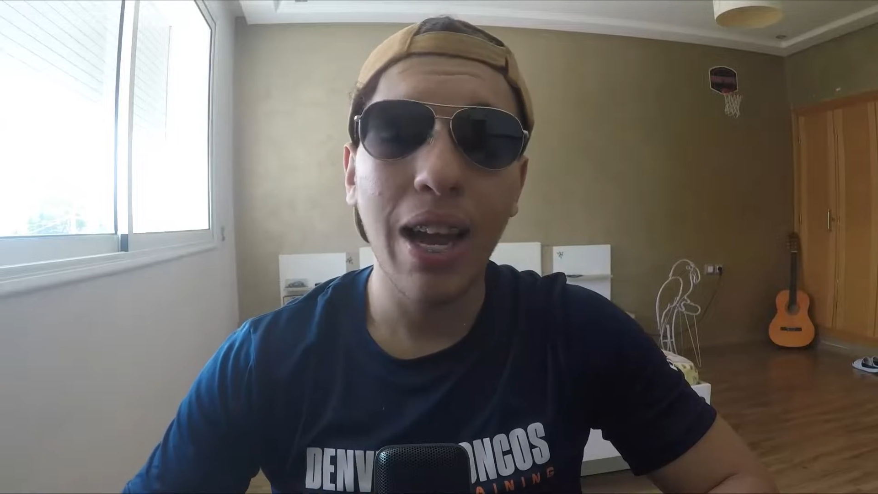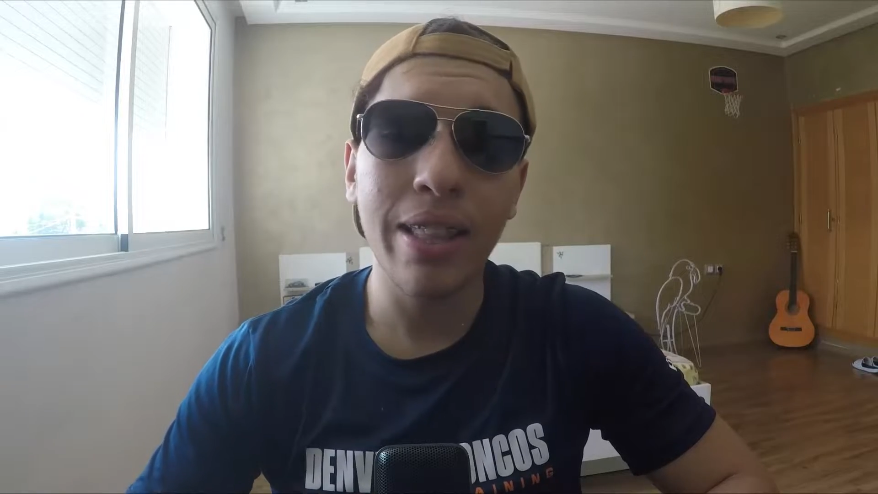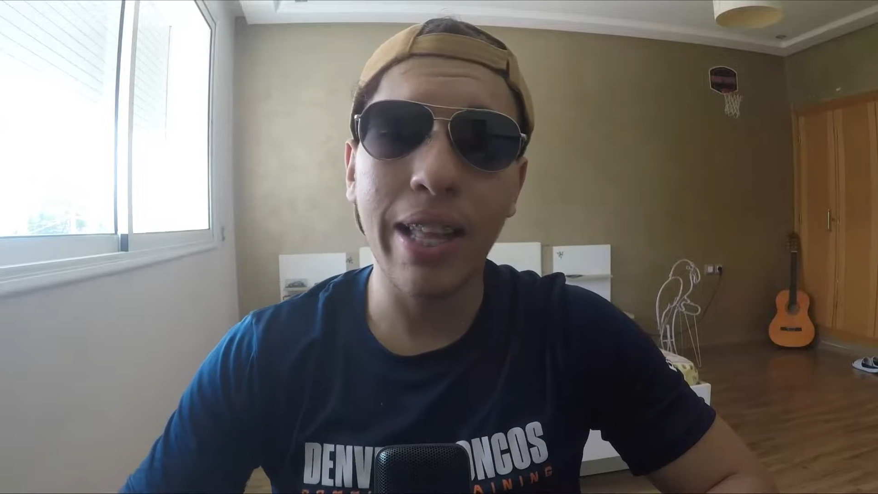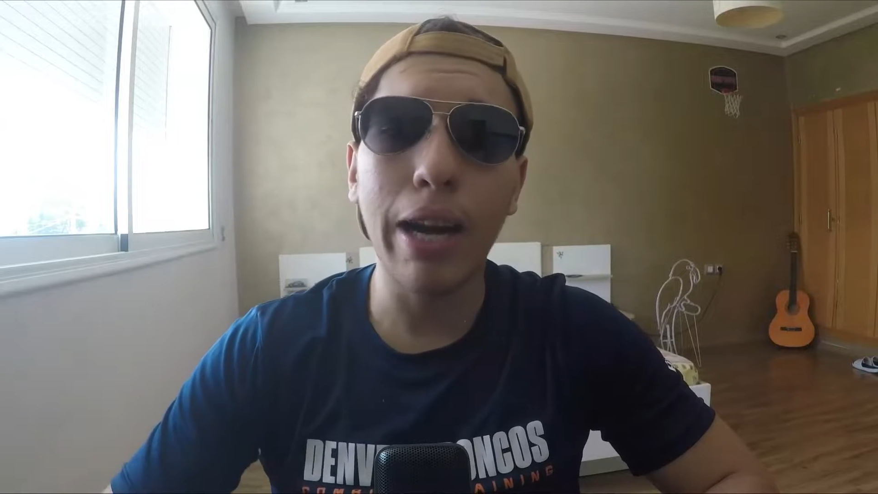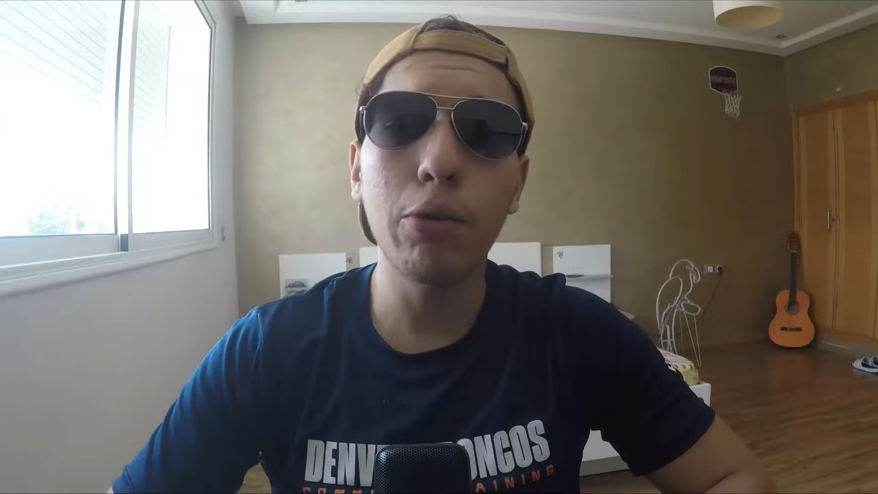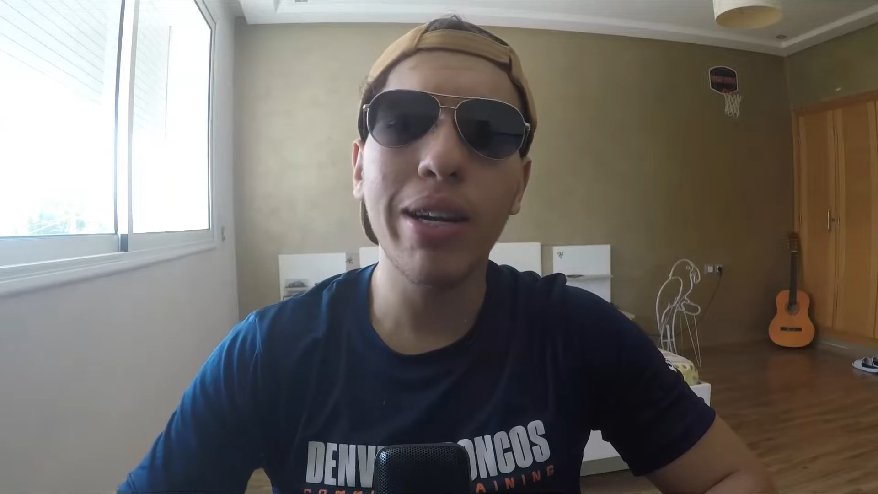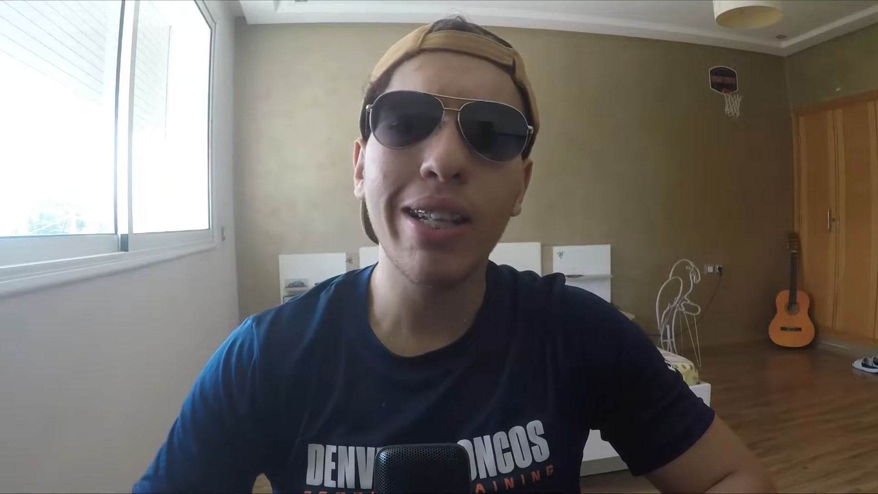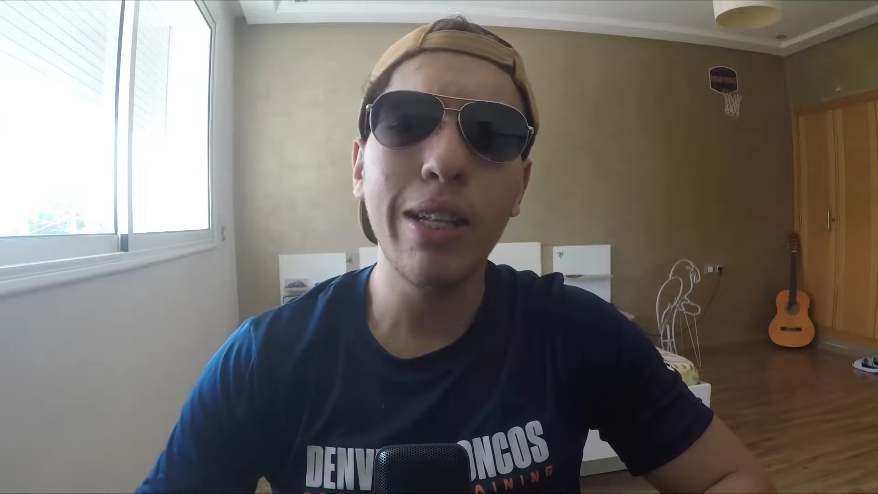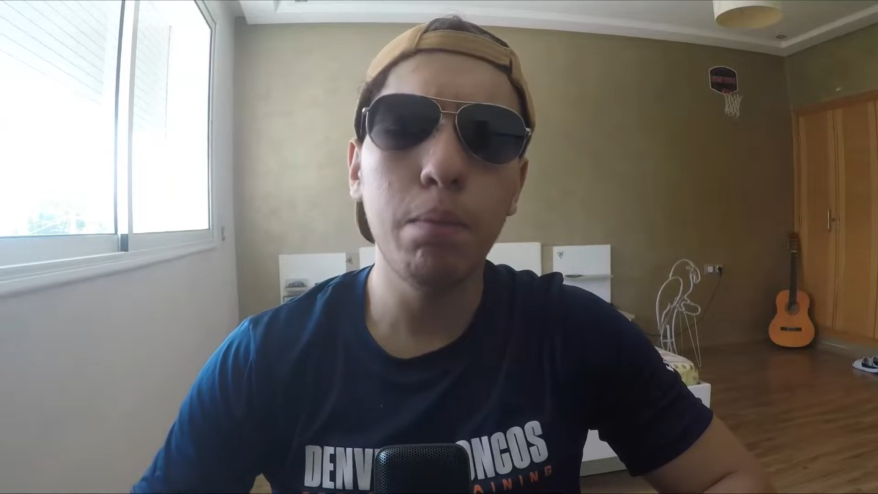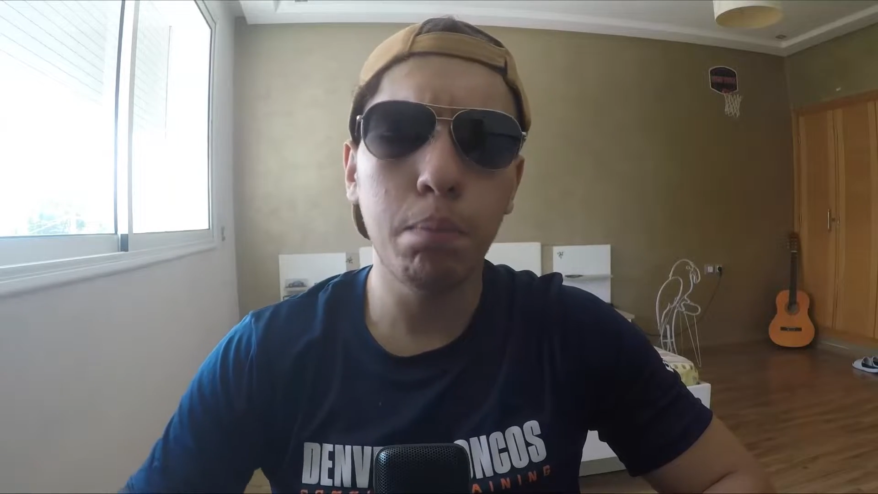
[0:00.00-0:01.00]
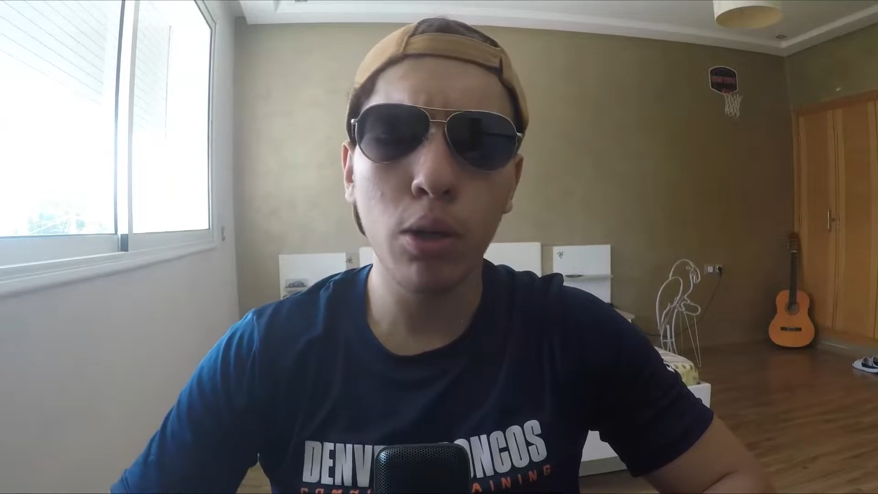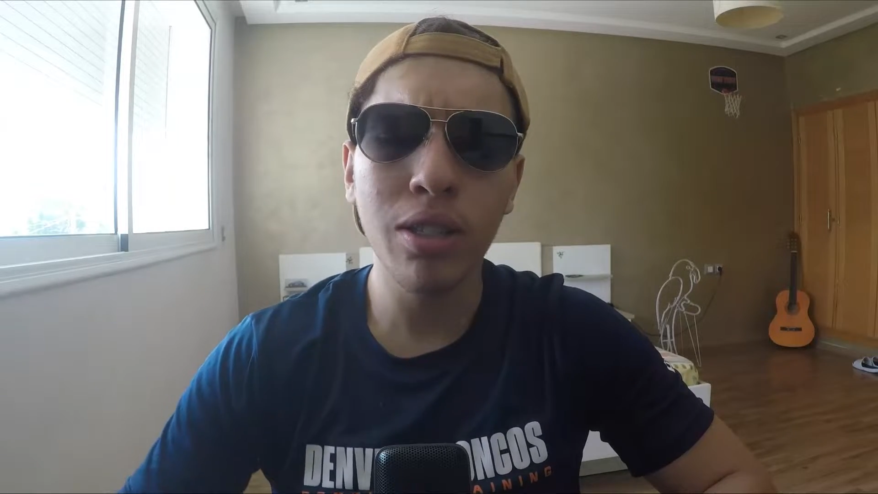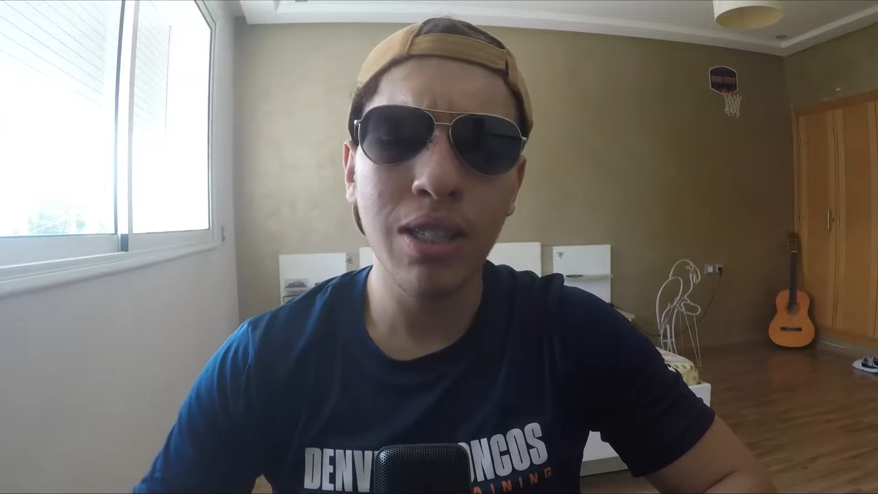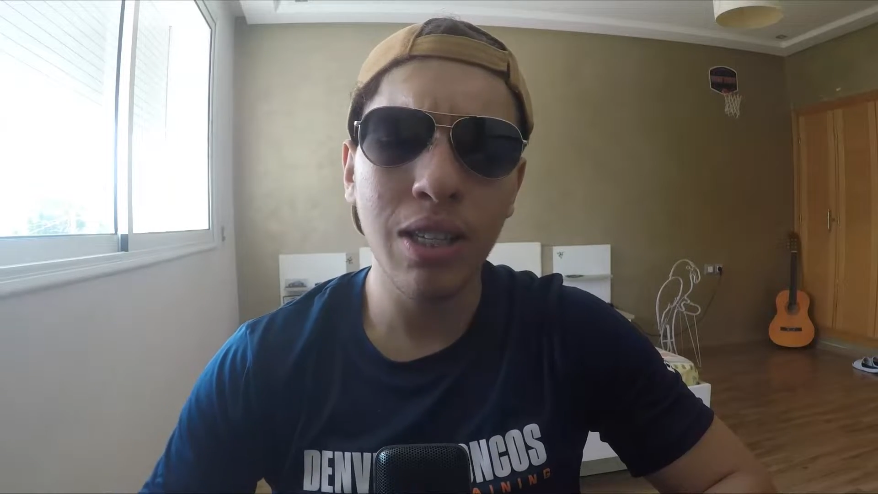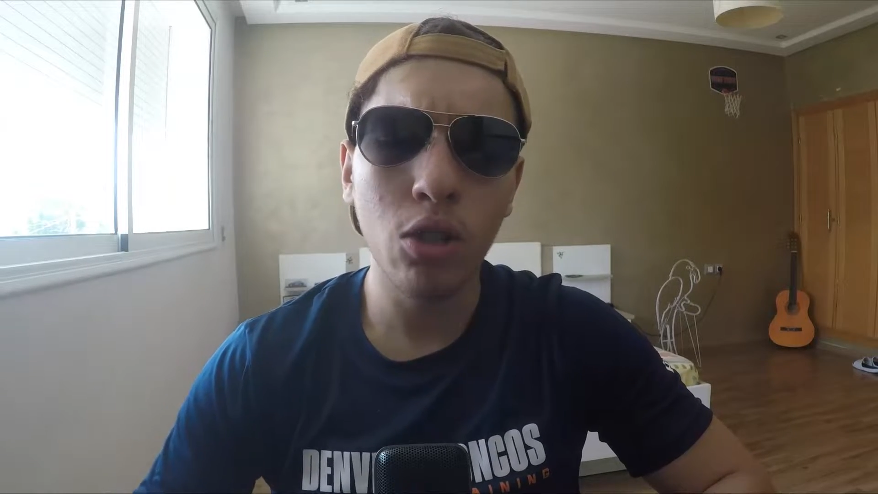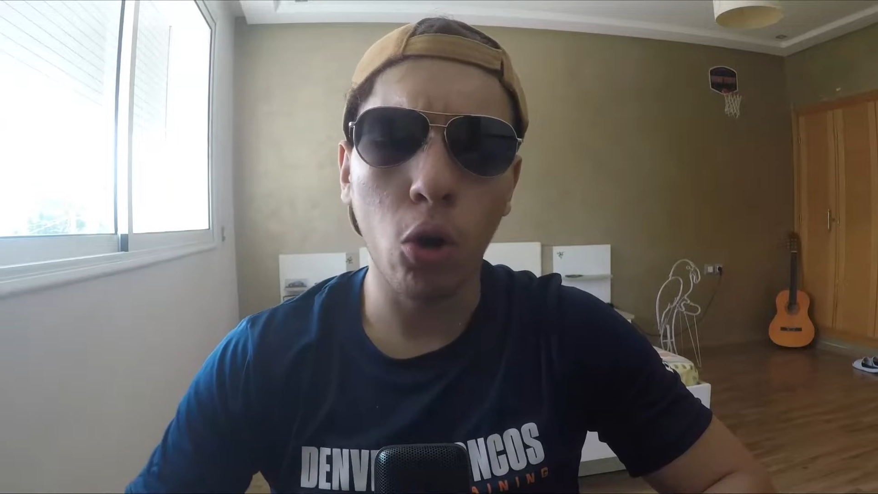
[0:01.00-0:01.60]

and directly posts it